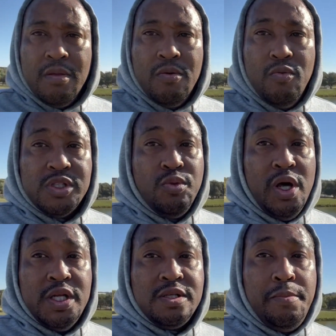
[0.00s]
Which
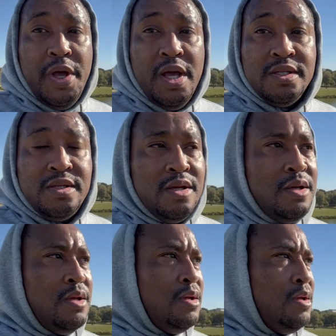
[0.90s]
one is the best?
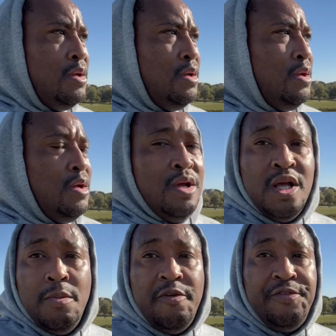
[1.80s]

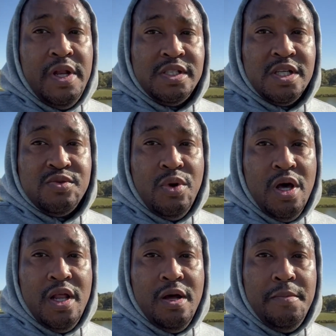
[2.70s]
Let me finish this
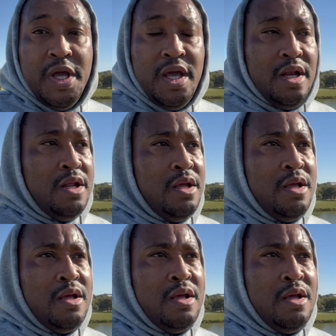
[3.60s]
run up, man.
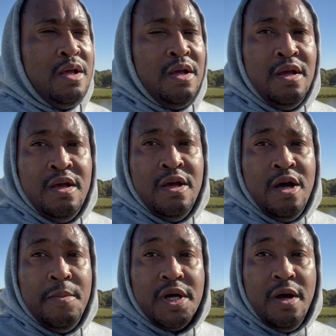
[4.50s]

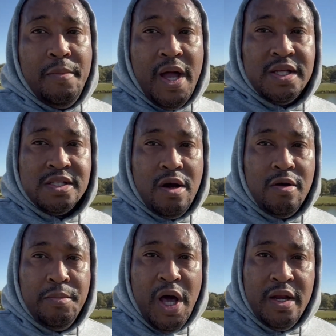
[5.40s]
I'm gonna come back and talk
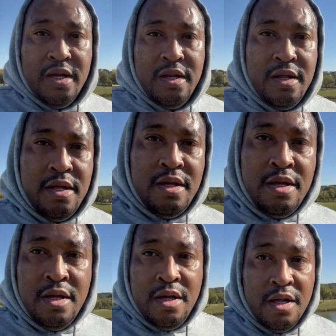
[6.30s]
about it.
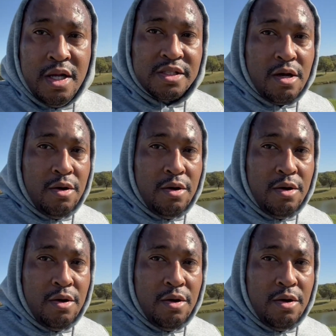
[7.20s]
Let's go.